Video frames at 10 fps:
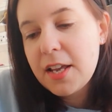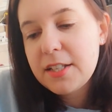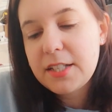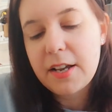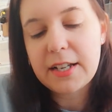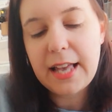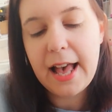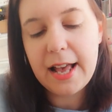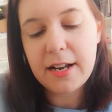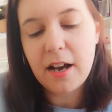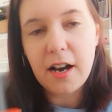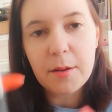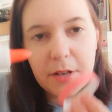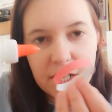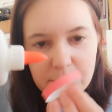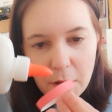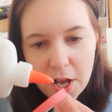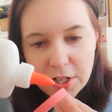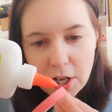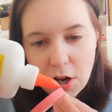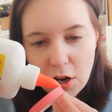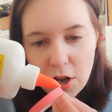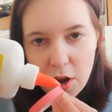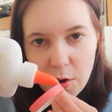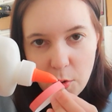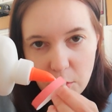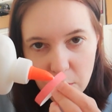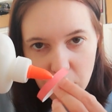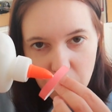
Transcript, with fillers: So again, I'm going to put glue all